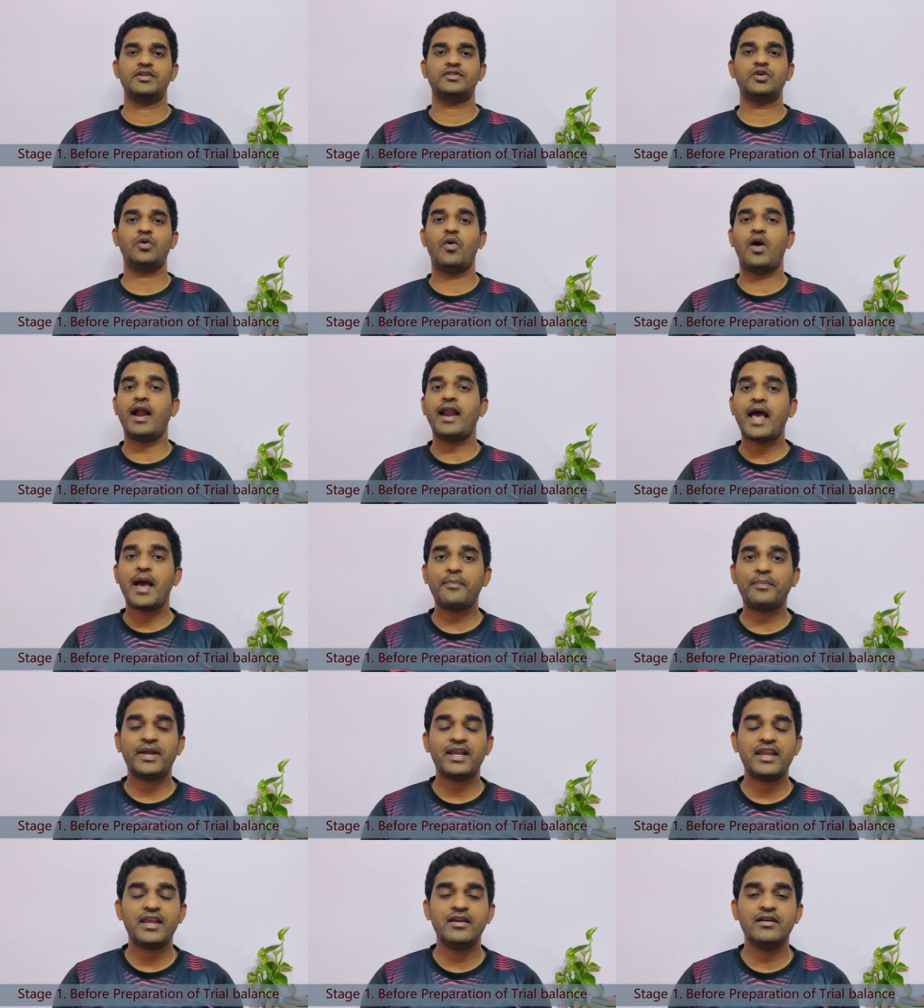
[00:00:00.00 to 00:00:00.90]
So what
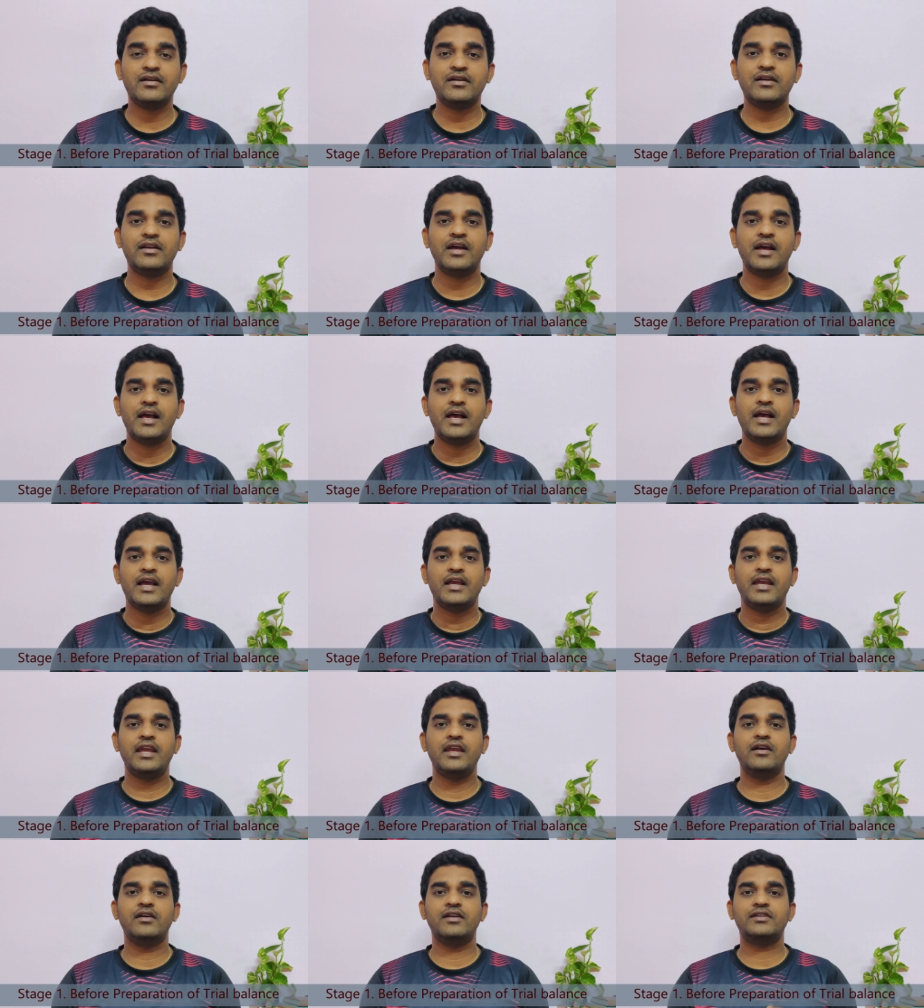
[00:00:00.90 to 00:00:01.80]
happened here?
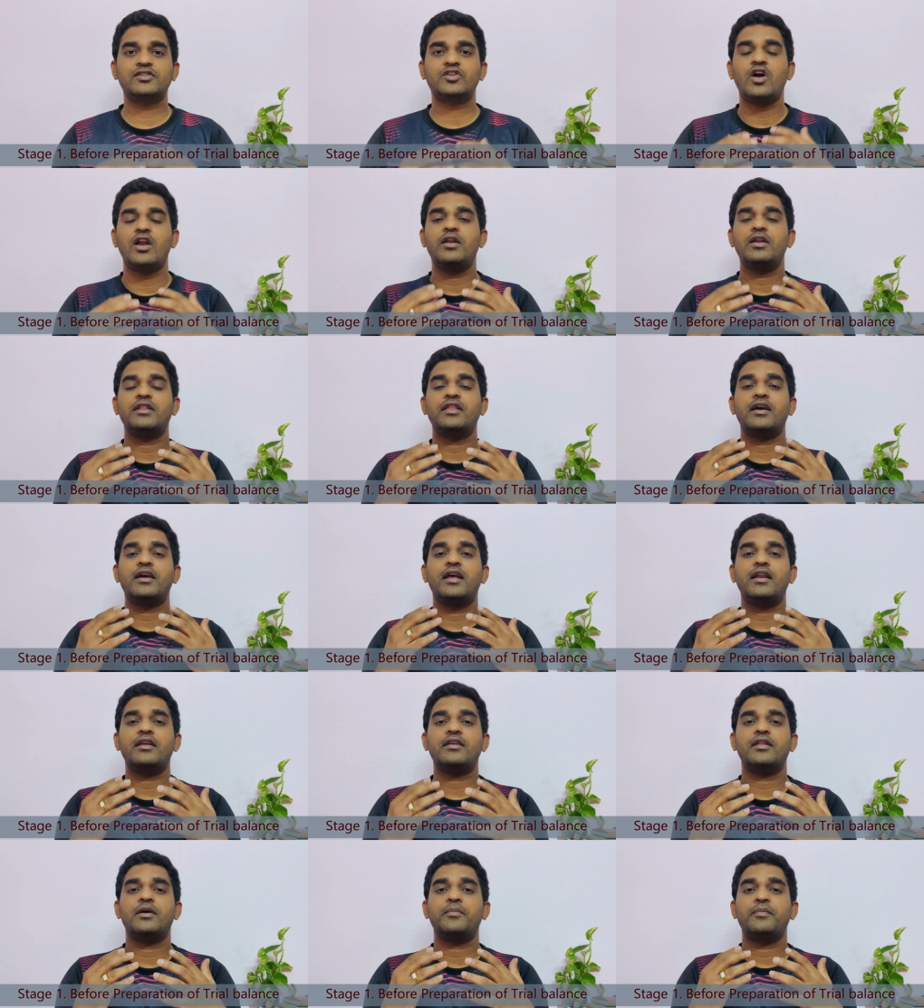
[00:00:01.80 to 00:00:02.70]
Here it's called
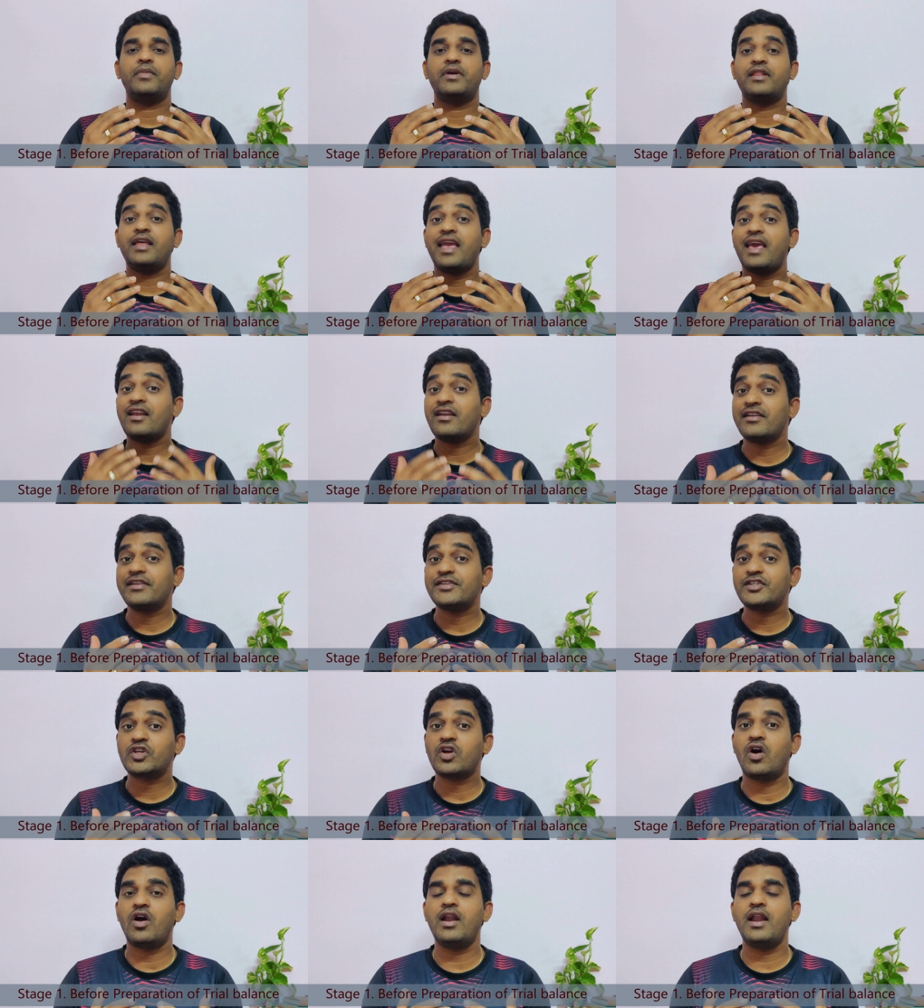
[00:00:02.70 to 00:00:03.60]
the error
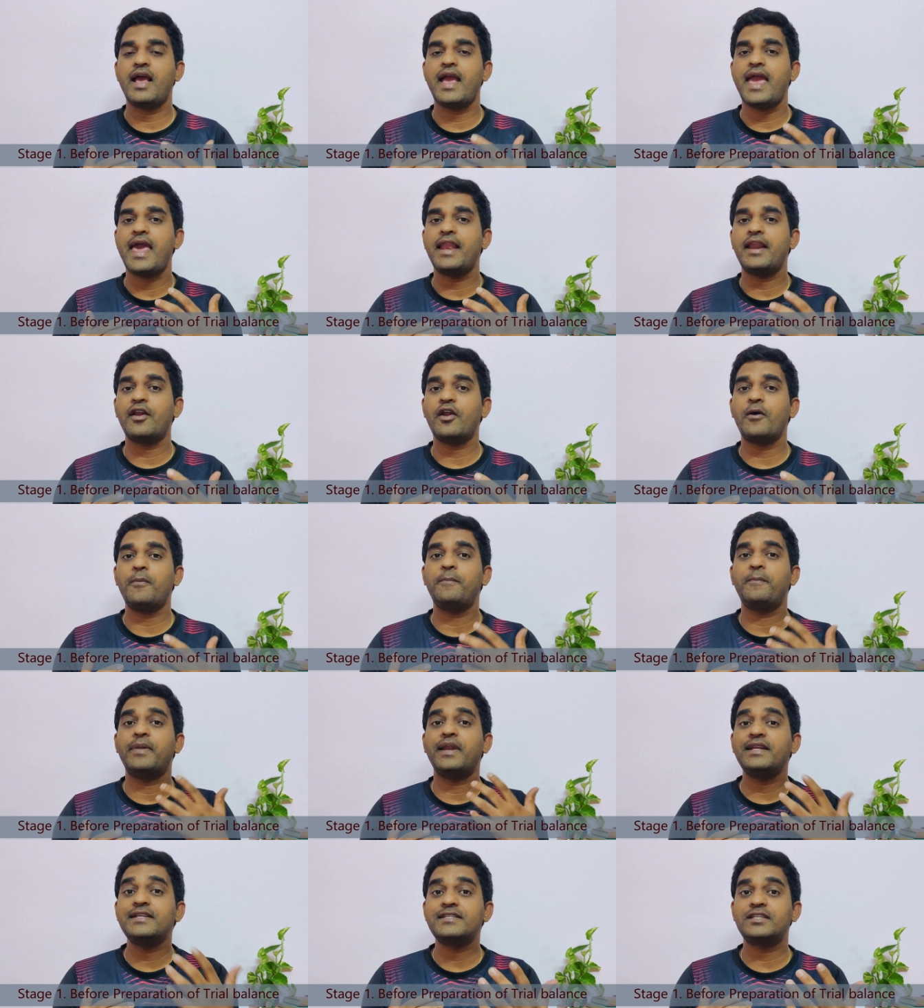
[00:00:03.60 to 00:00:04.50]
is called error
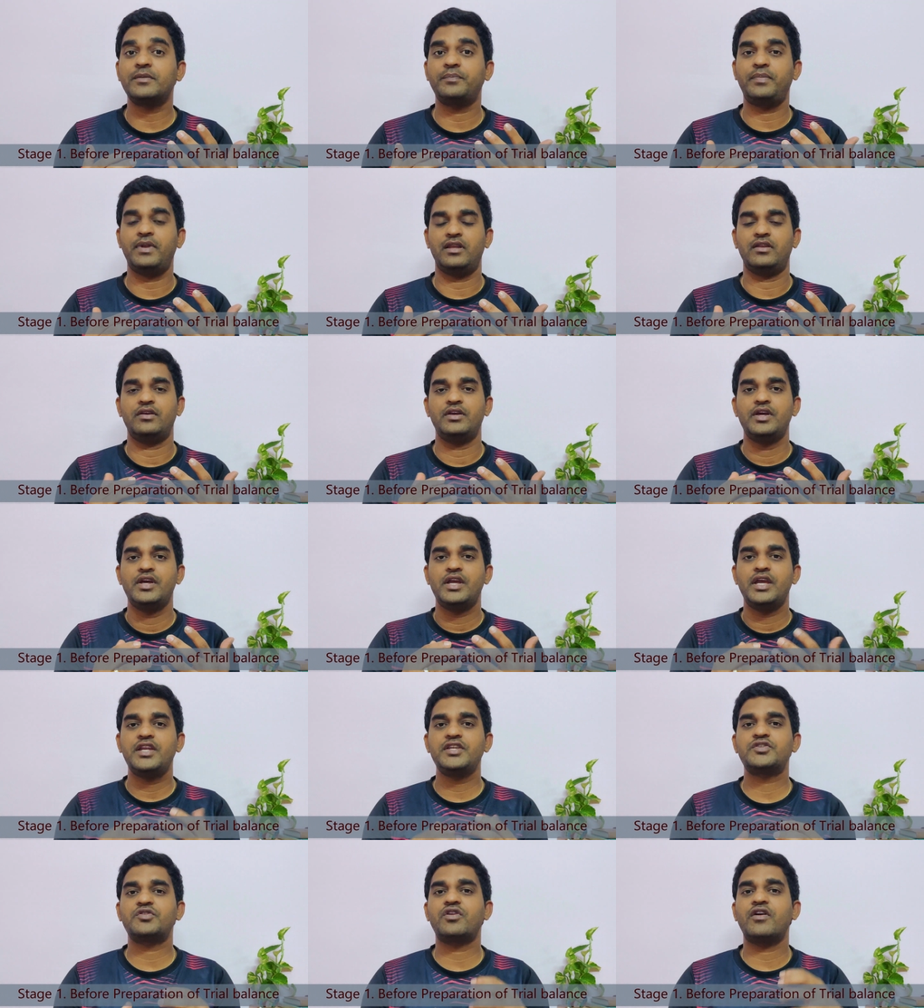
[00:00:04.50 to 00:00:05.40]
of principle.
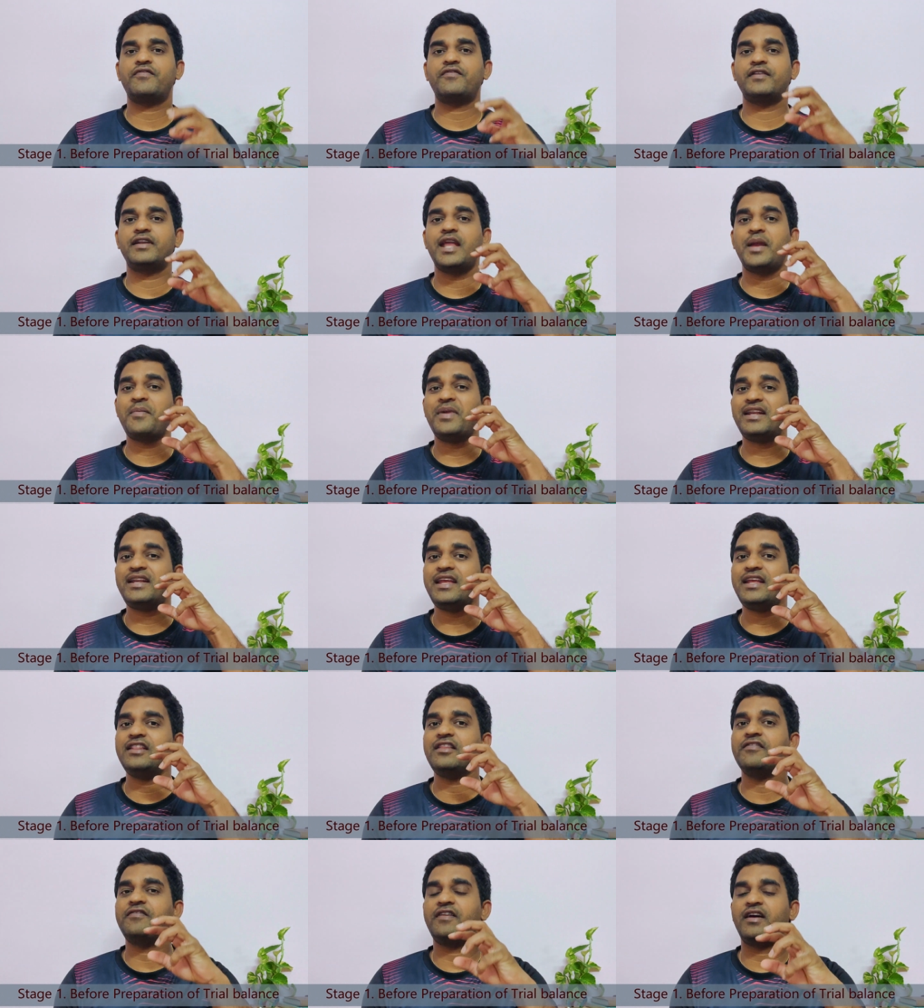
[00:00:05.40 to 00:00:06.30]
Instead of
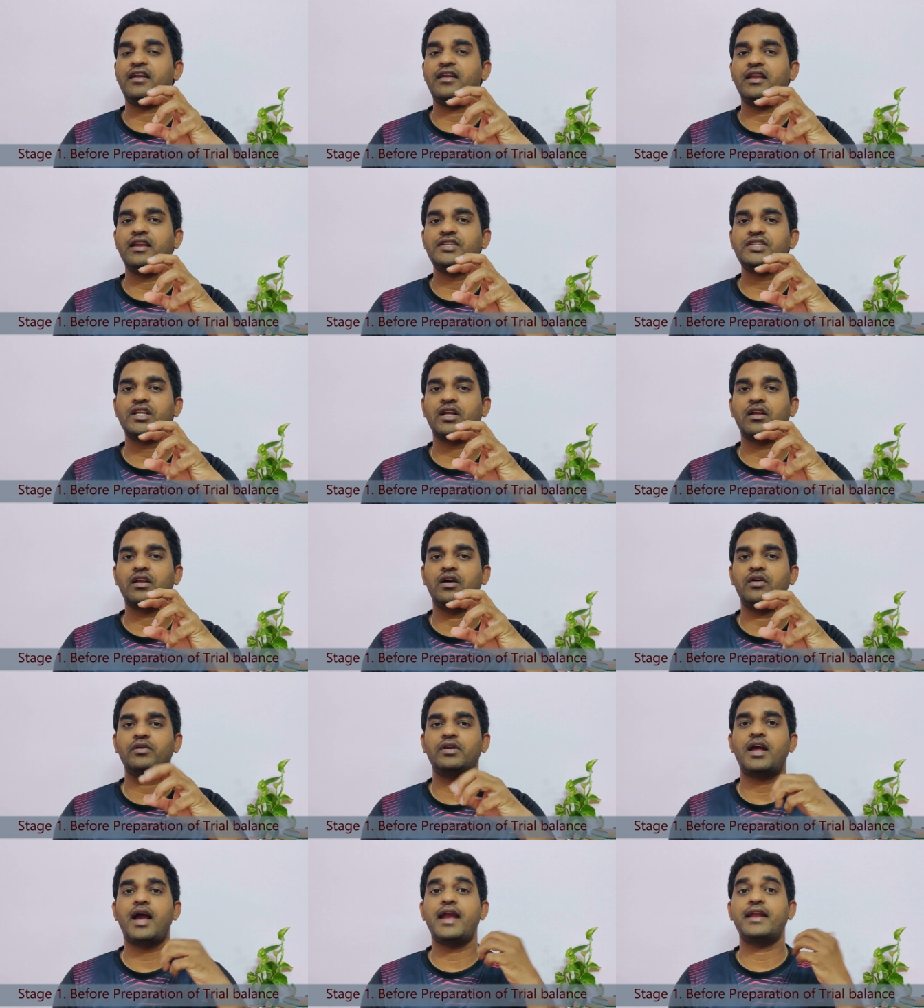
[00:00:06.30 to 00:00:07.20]
debiting the furniture
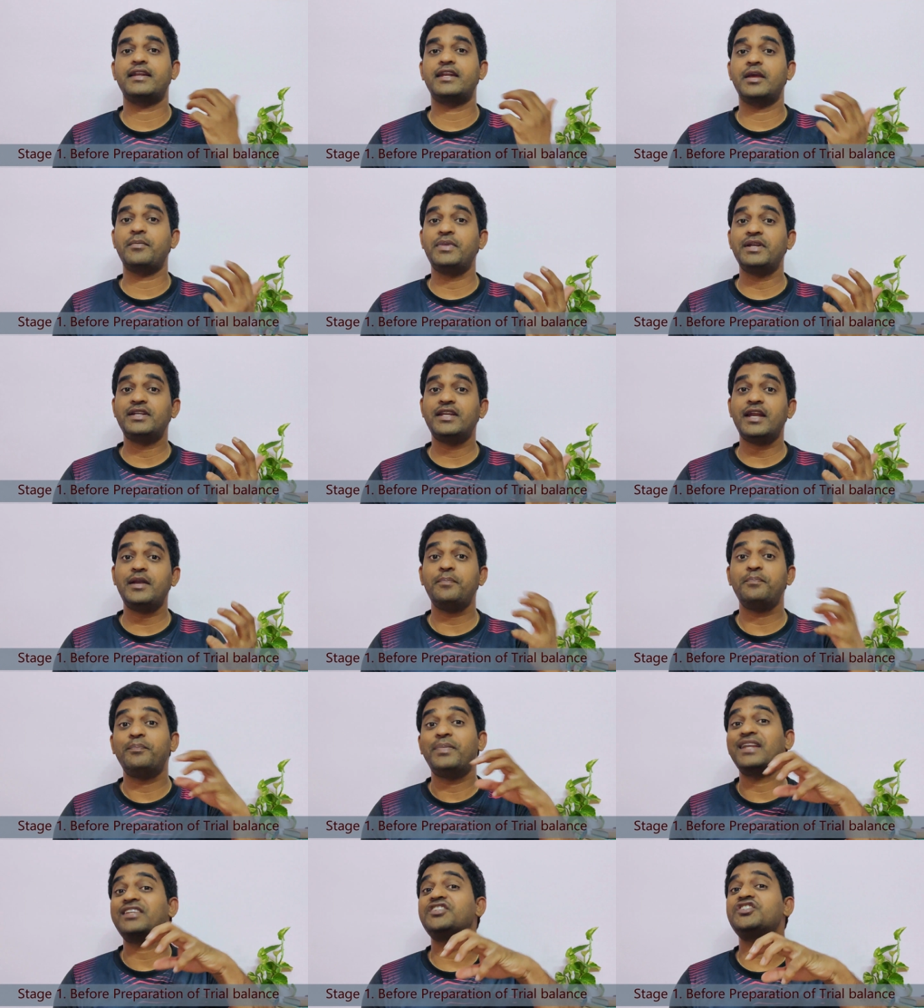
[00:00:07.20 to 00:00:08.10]
account, I
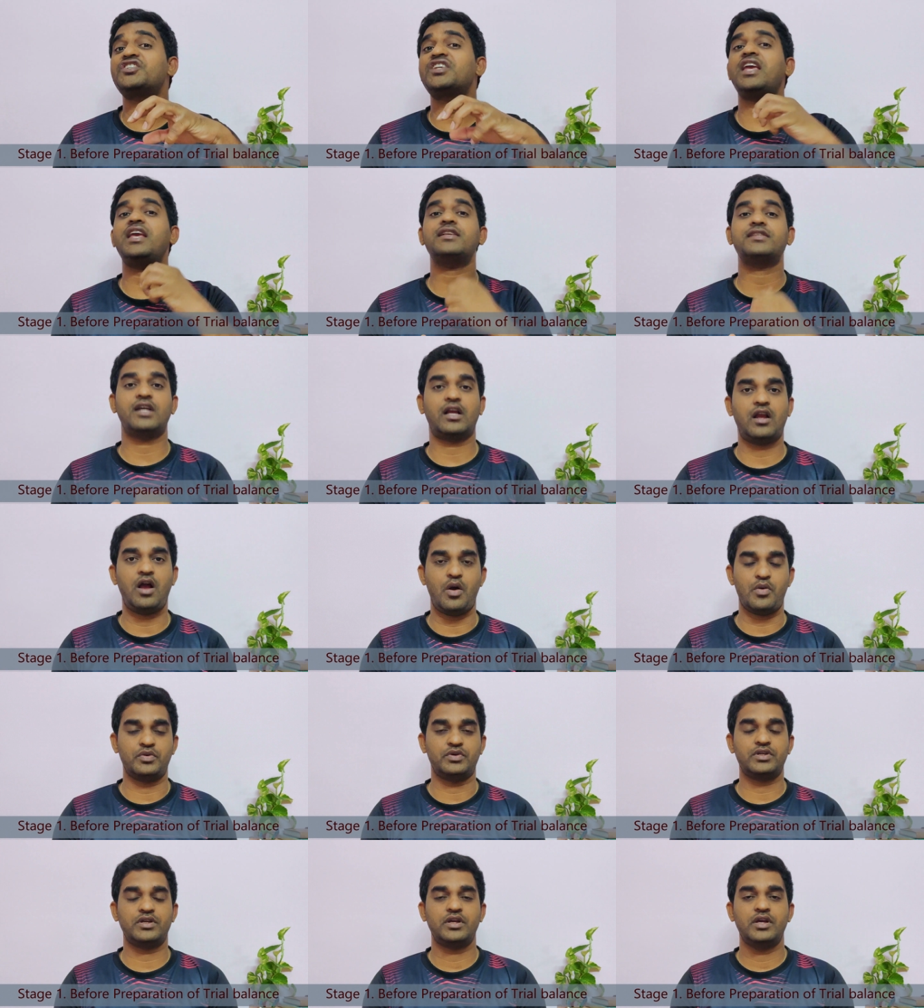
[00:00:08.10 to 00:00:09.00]
debited purchase
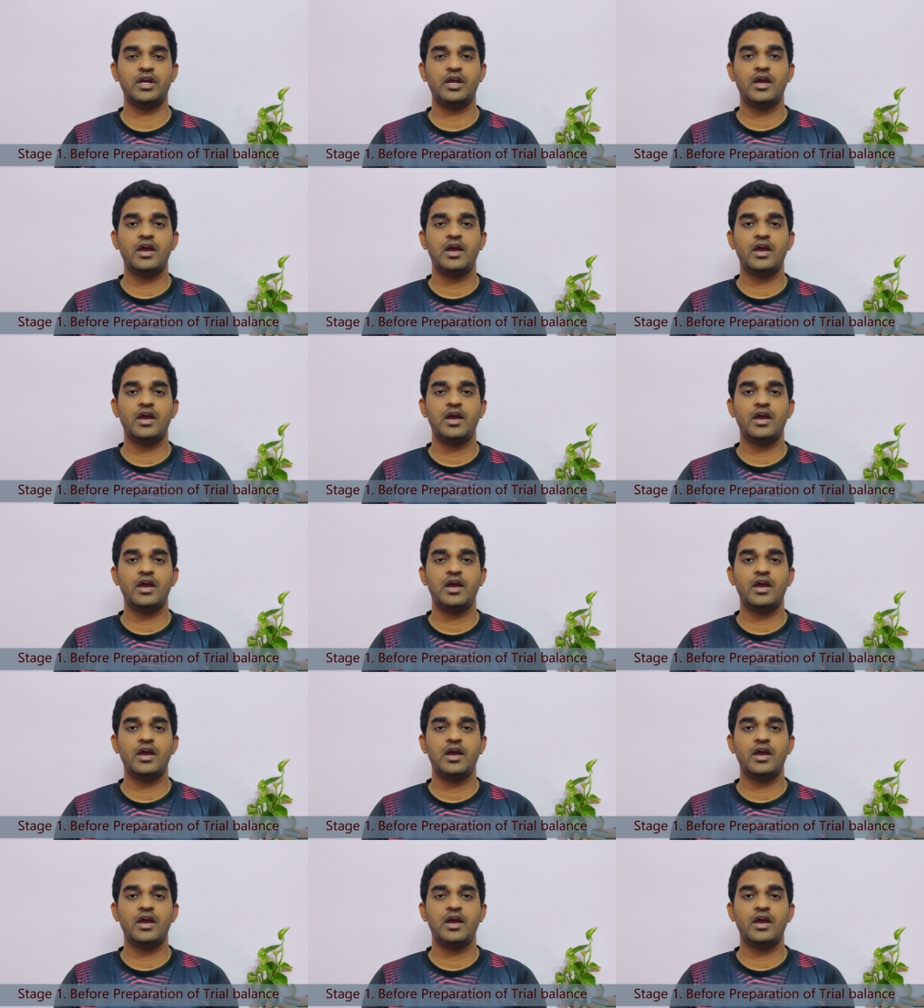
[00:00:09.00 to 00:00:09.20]
account.